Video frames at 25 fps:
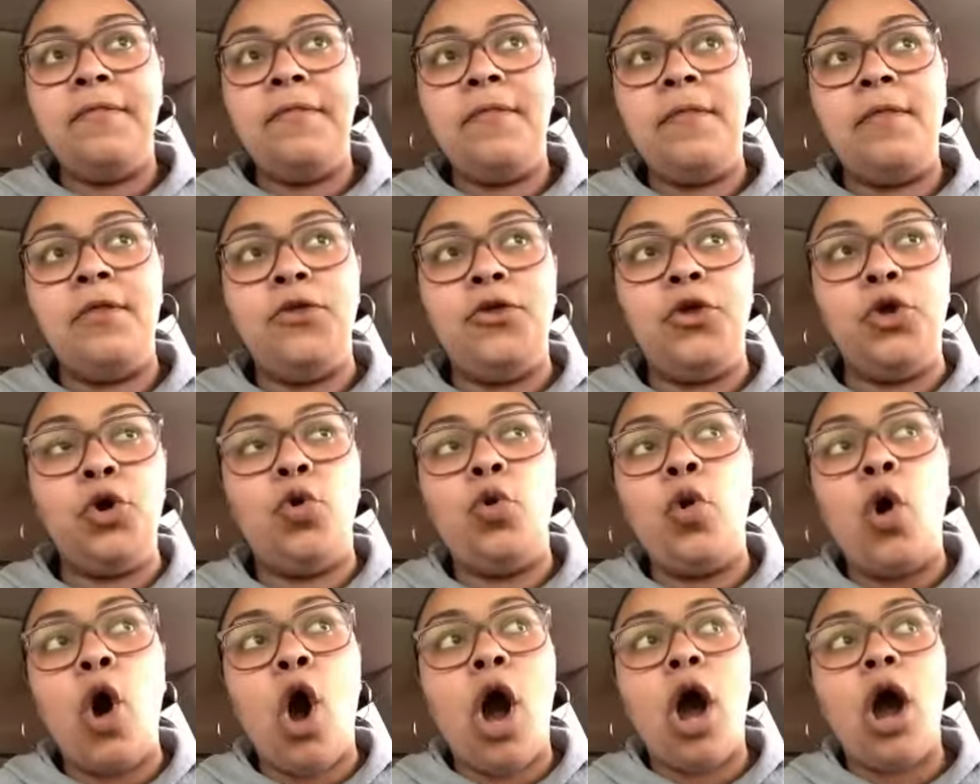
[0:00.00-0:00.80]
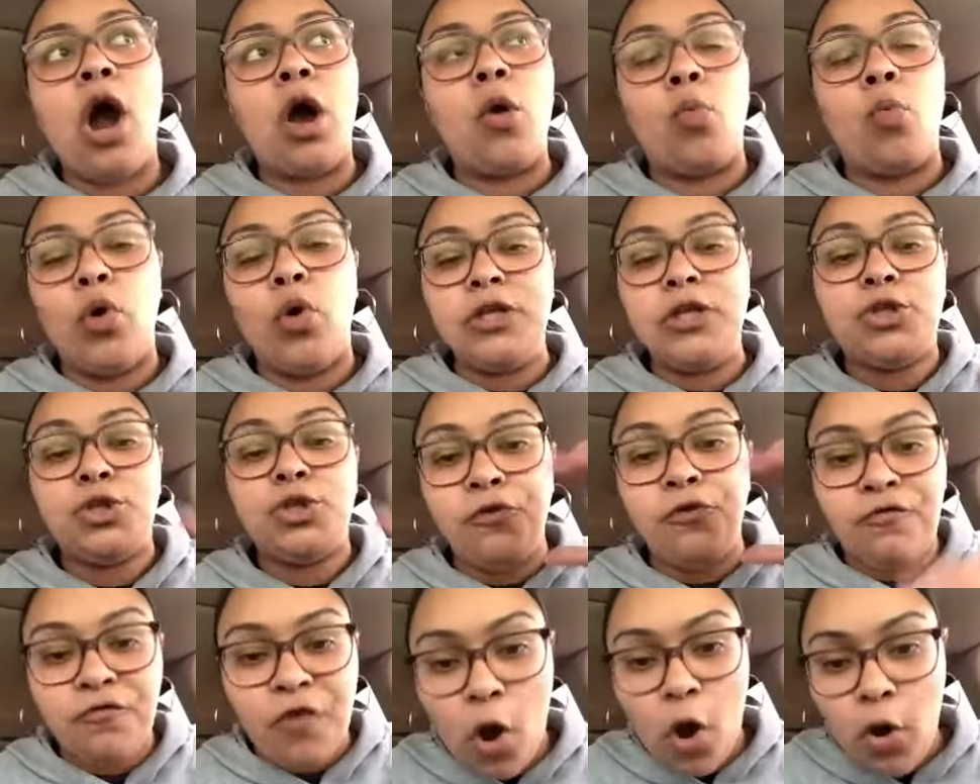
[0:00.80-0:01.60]
you are what
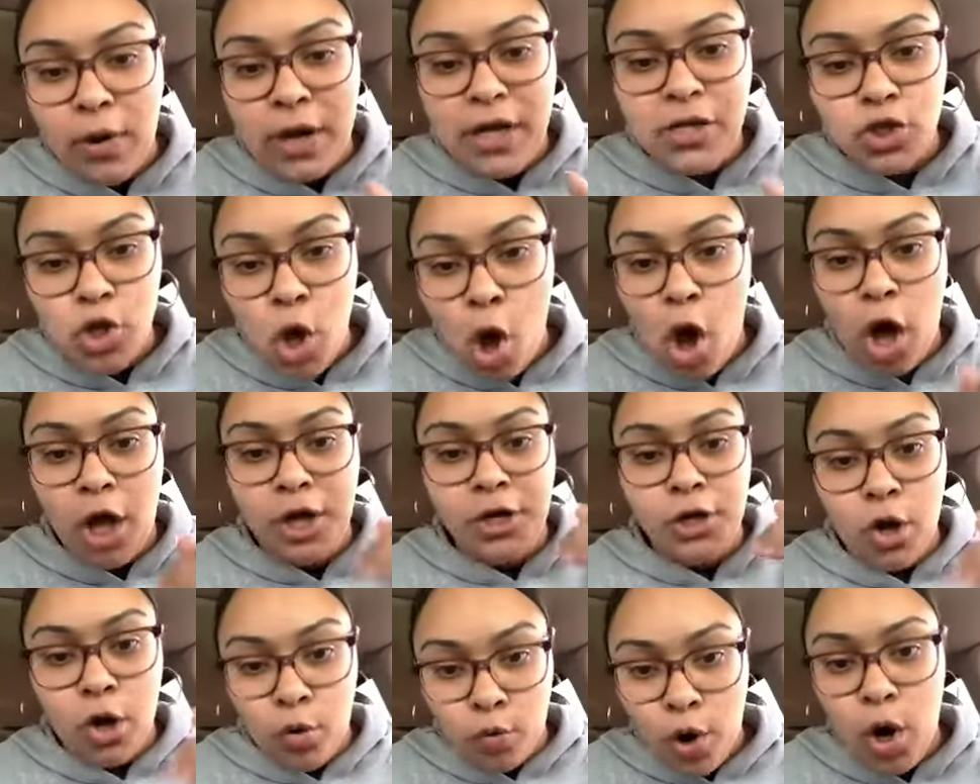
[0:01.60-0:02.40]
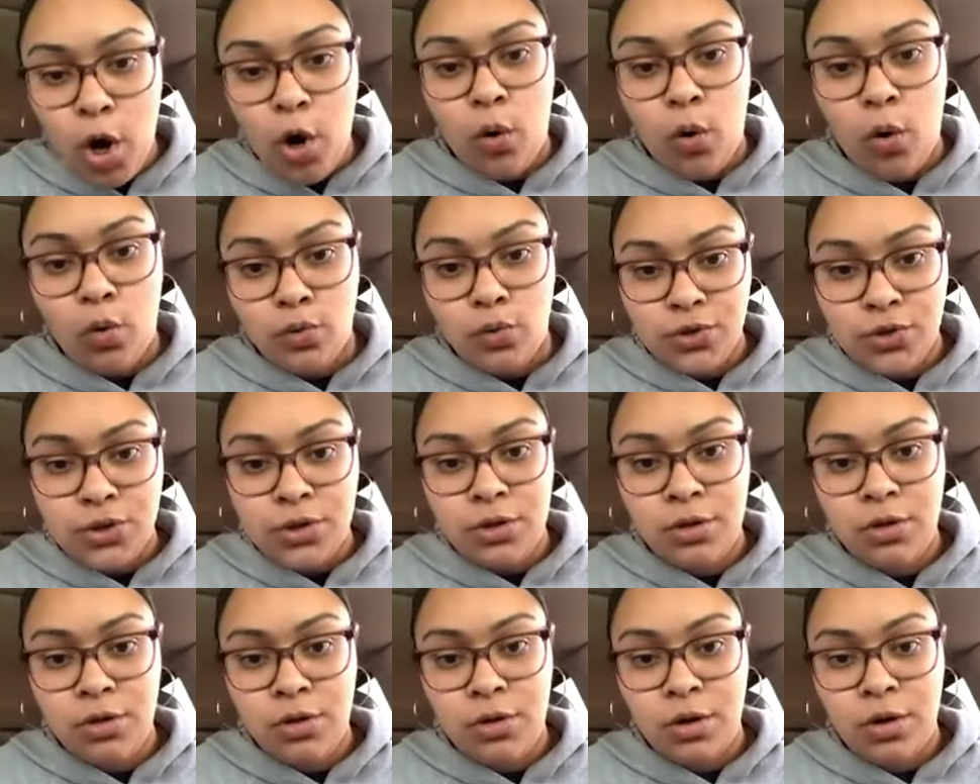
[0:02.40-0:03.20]
you focus on
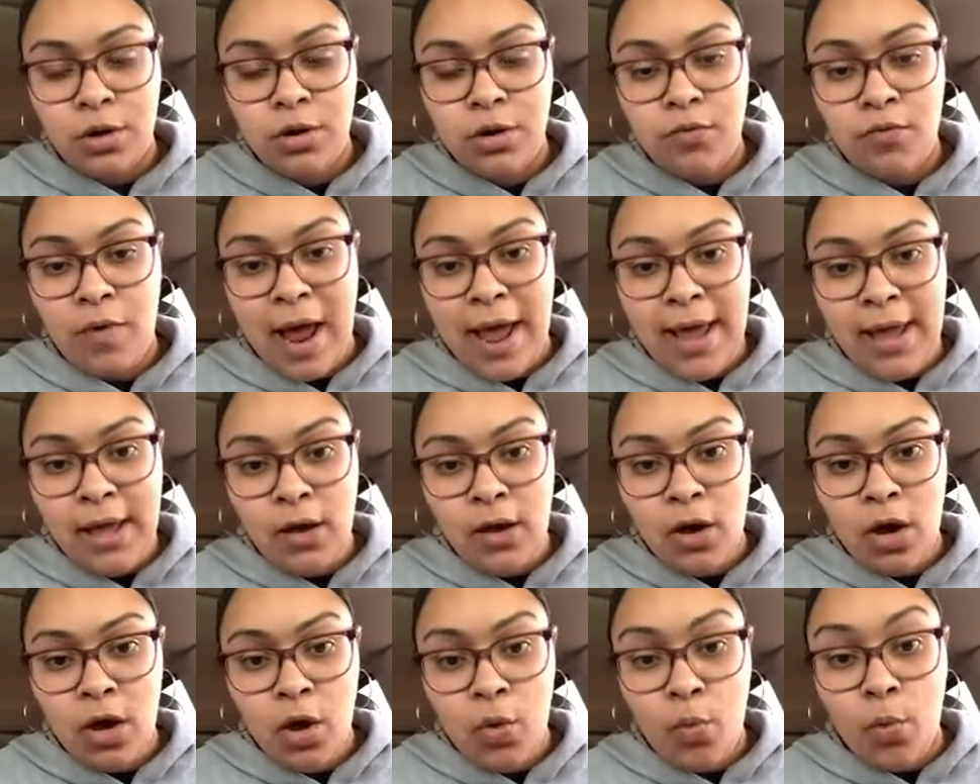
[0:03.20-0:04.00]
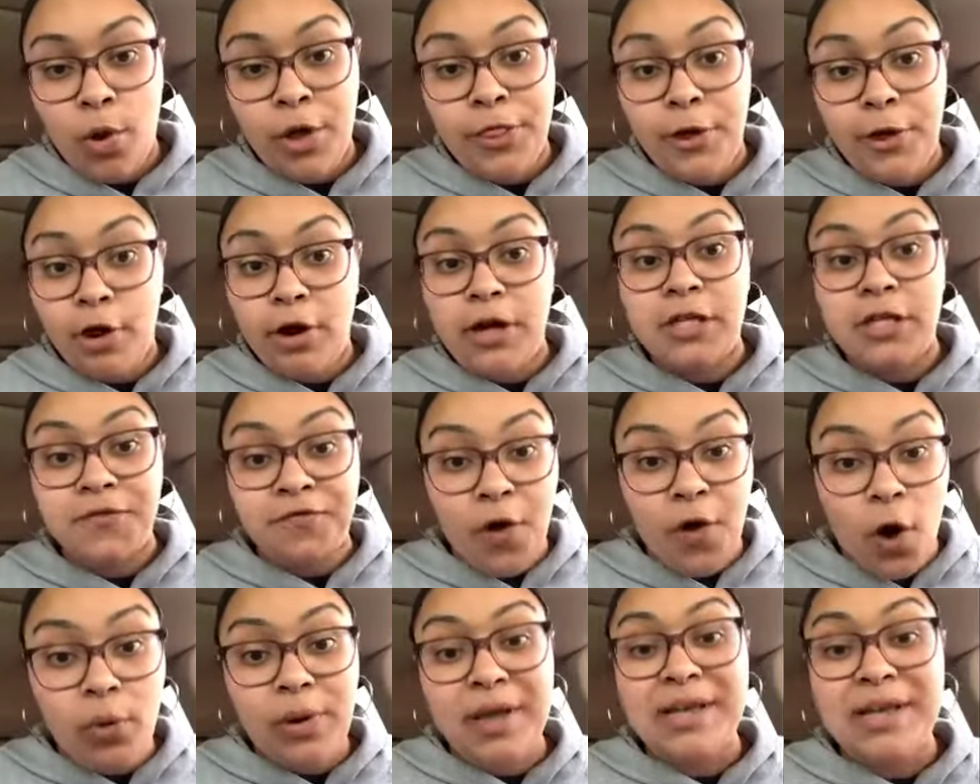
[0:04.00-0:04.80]
grows, right? Where there is
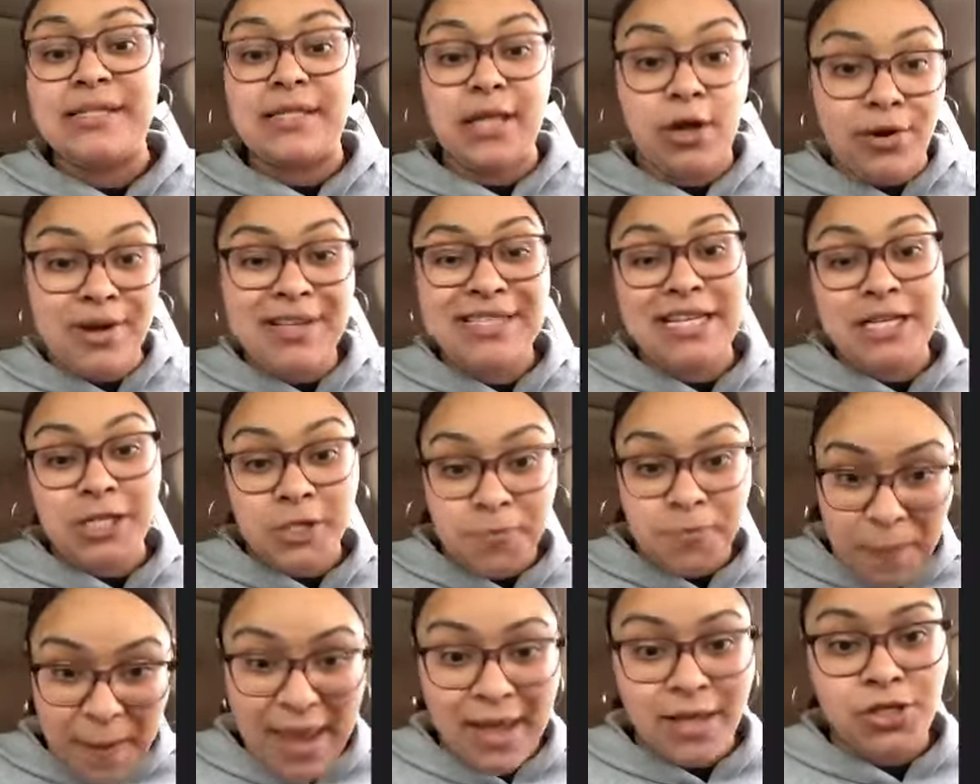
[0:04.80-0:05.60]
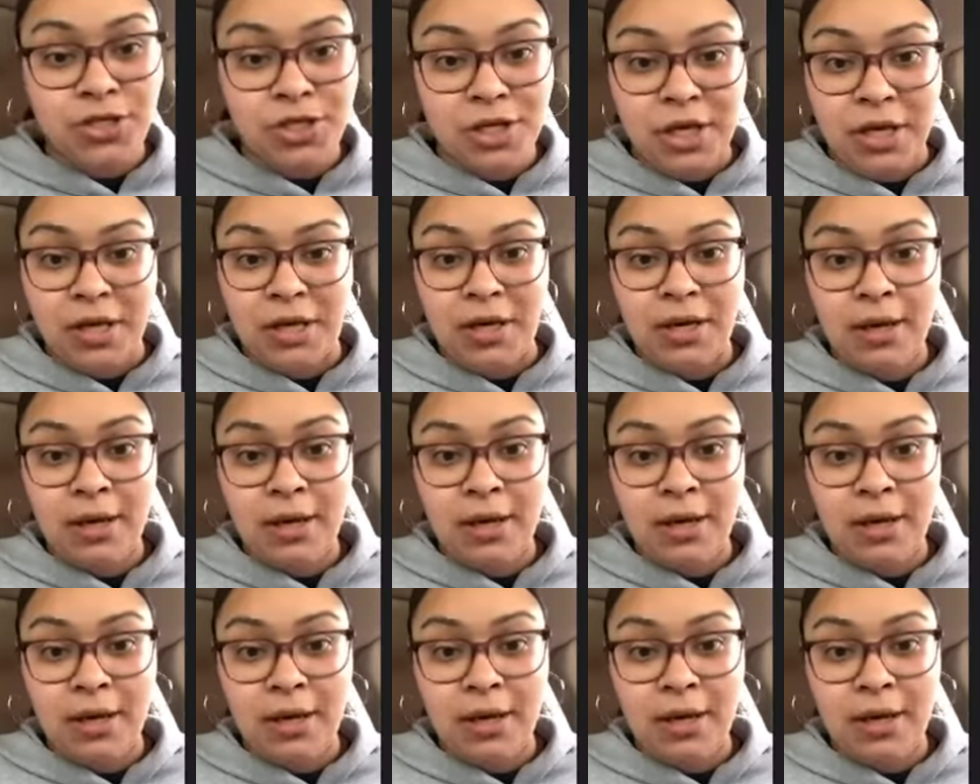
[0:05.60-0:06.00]
focus, there is expansion.